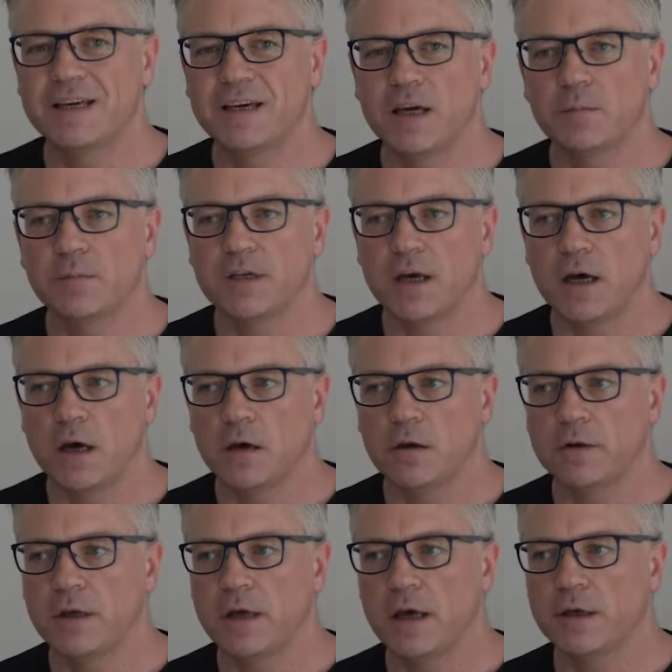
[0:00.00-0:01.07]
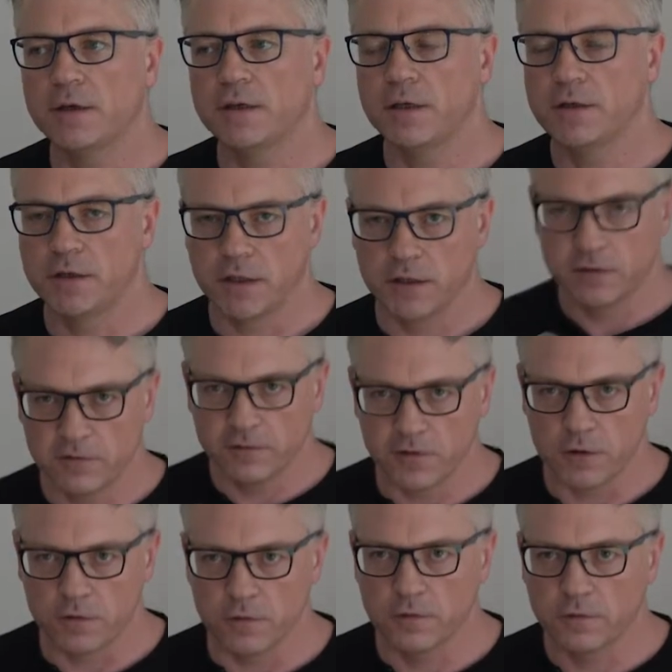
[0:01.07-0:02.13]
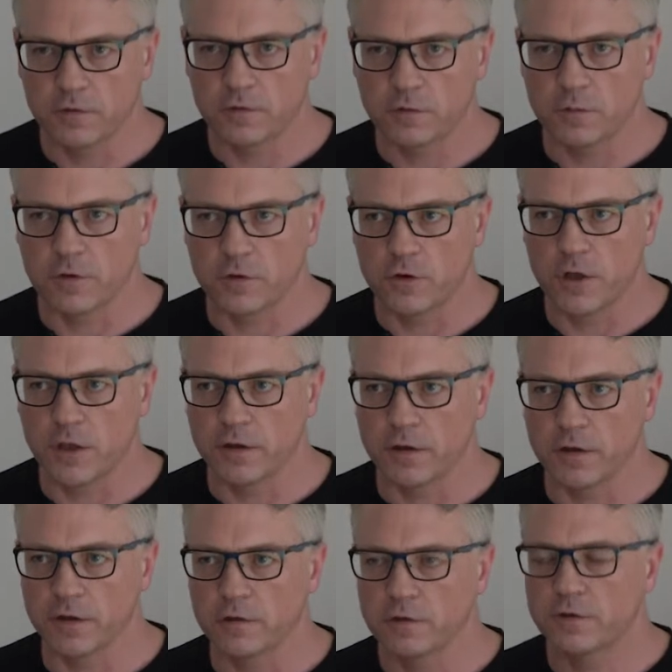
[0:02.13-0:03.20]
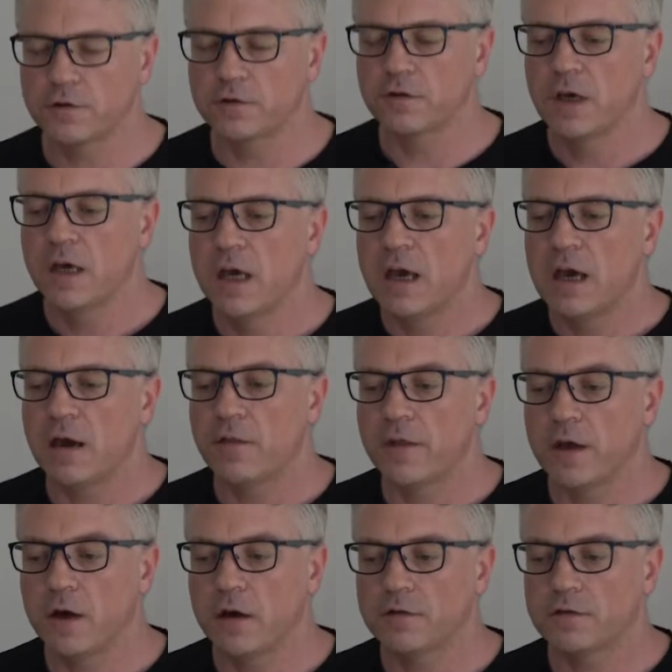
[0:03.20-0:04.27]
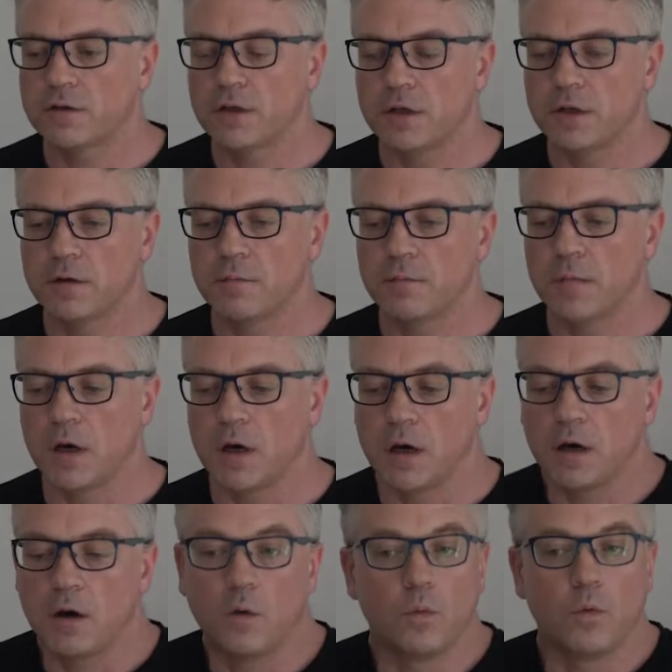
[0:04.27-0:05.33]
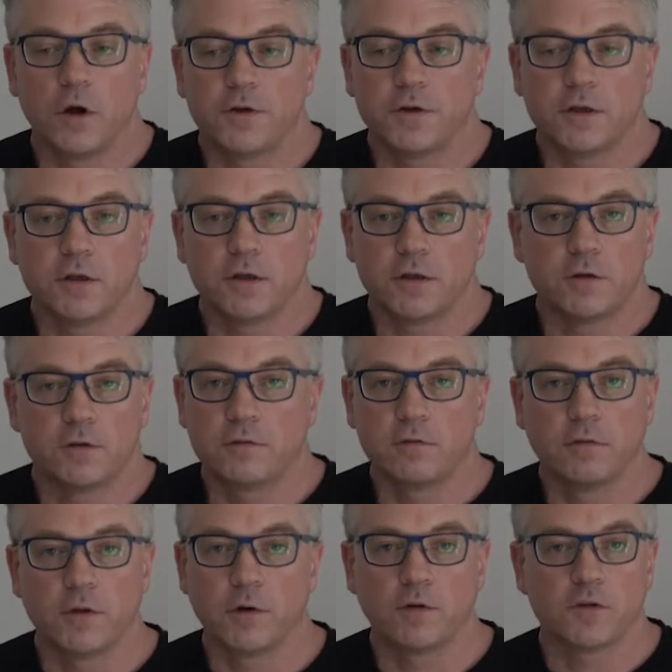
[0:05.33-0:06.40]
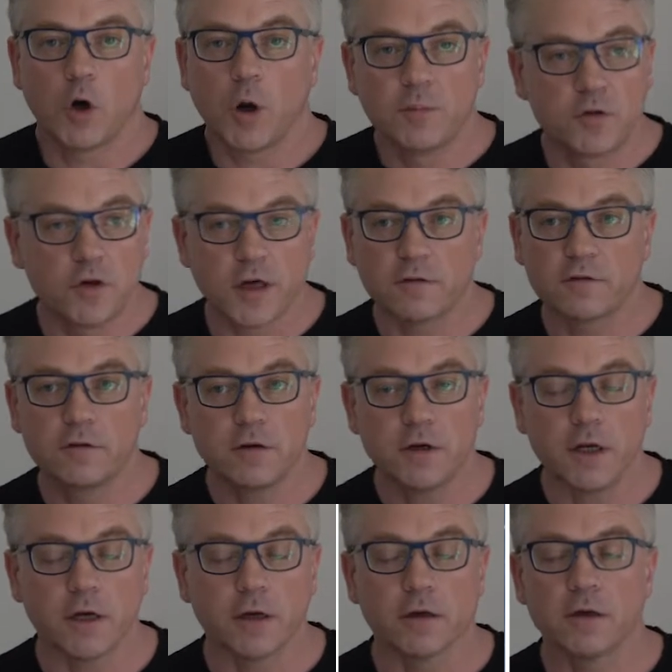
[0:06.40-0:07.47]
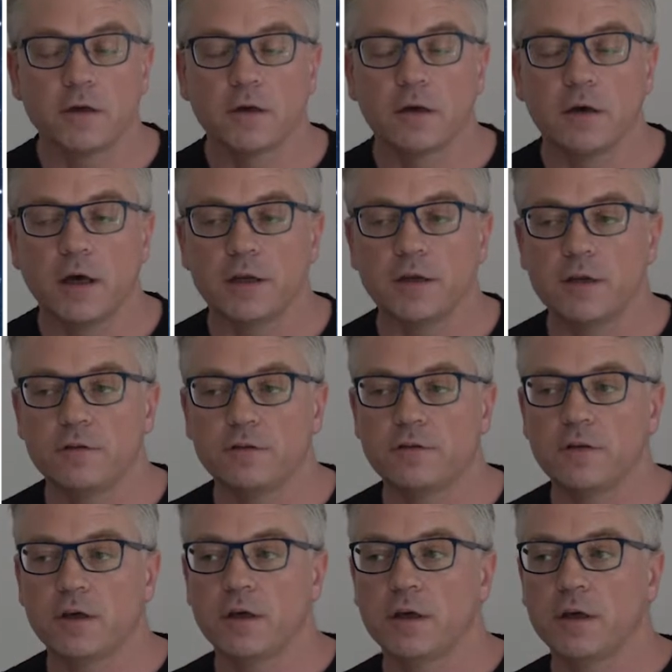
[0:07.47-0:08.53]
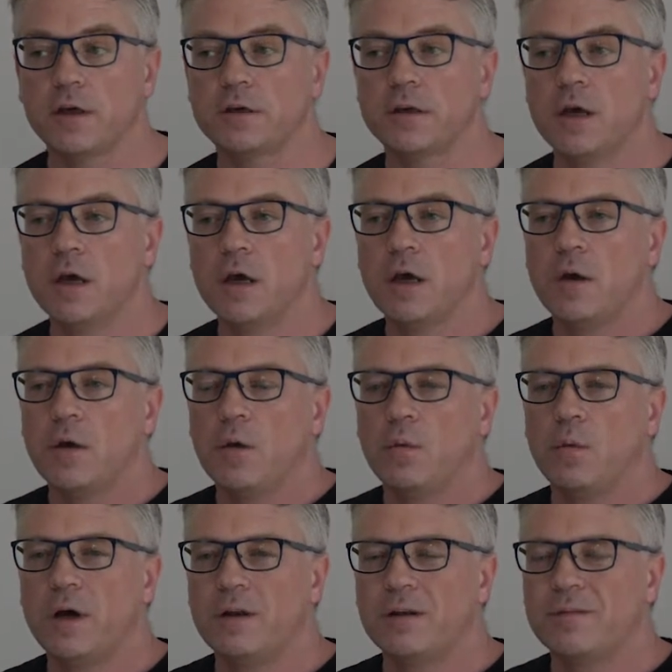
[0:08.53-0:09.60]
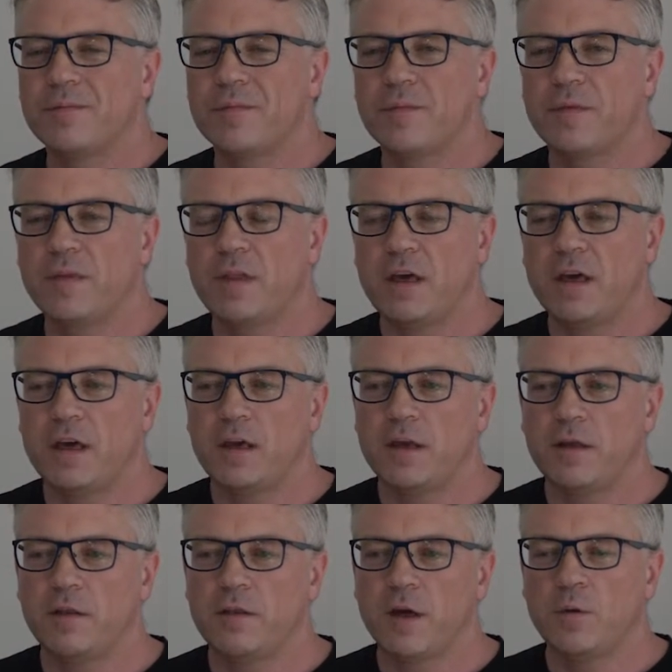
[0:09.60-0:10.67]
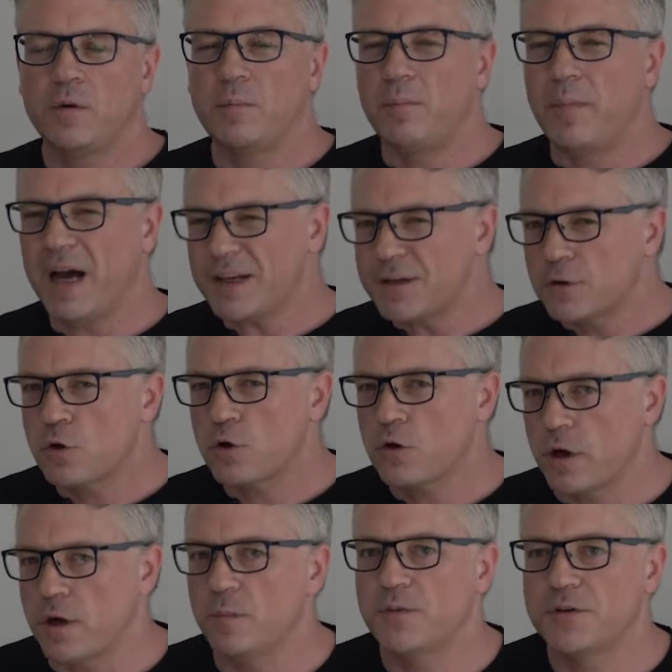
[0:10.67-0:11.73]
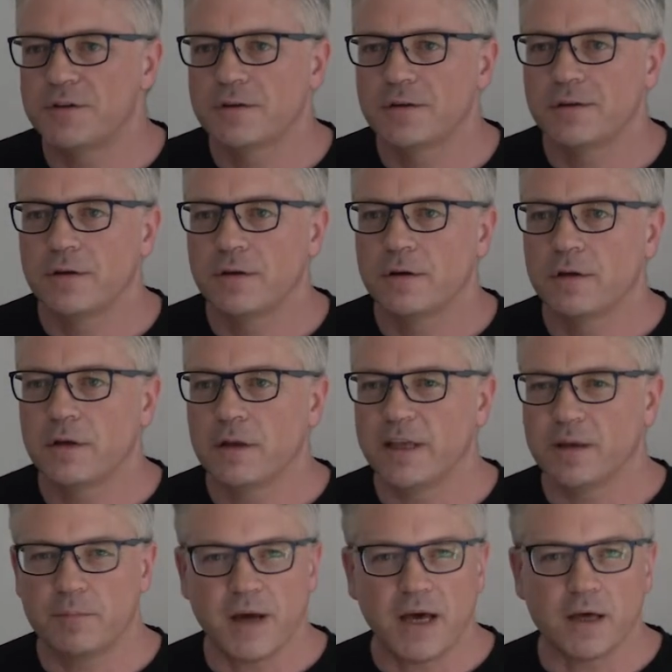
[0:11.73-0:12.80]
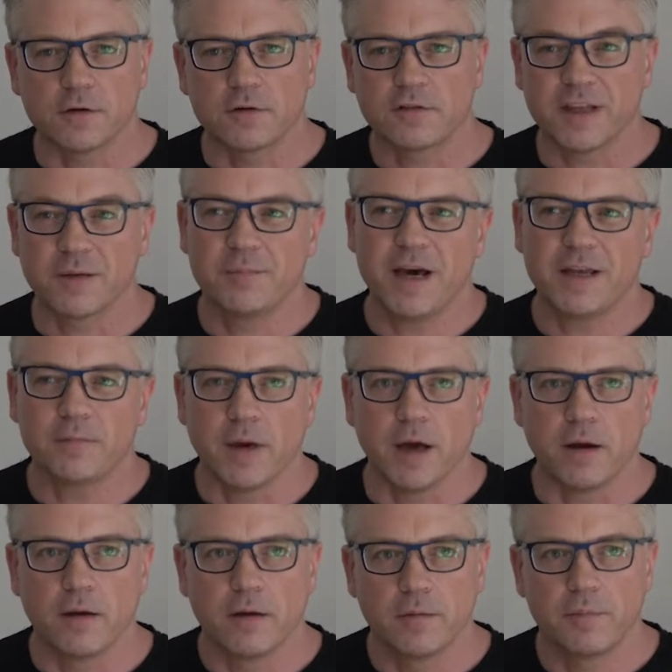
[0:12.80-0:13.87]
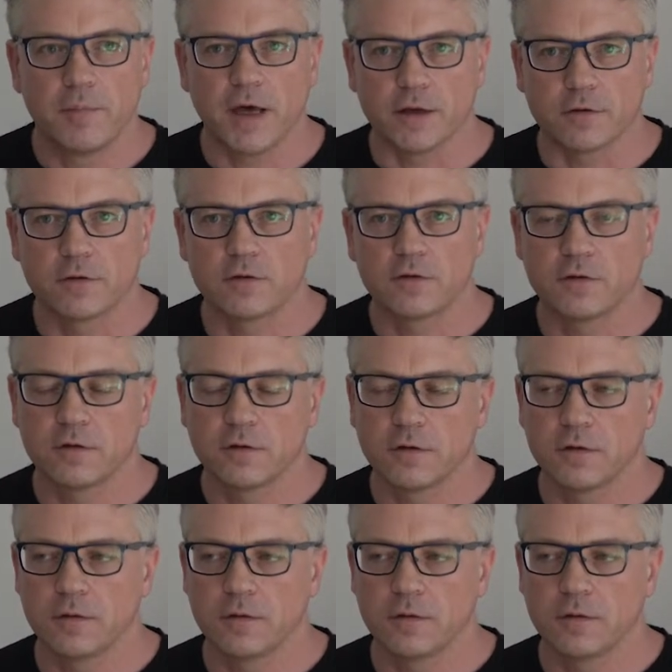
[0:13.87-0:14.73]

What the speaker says: came down and he did interviews with journalists, and they asked him, what did those objects look like? And he said, well, they were bat-shaped, like bats, like Batman, bats.